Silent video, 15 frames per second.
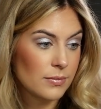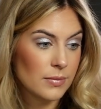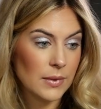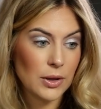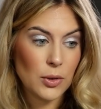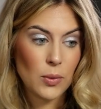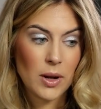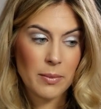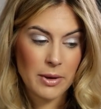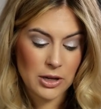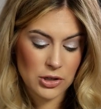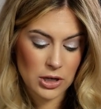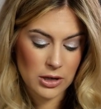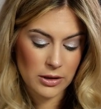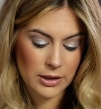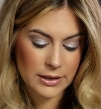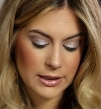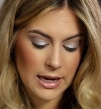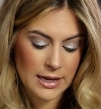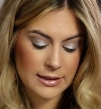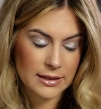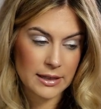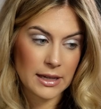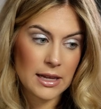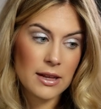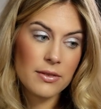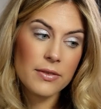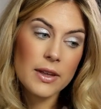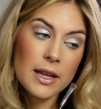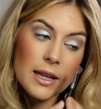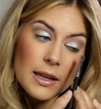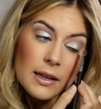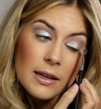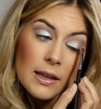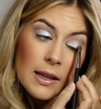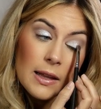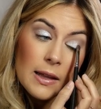You want to make sure it looks nice and even.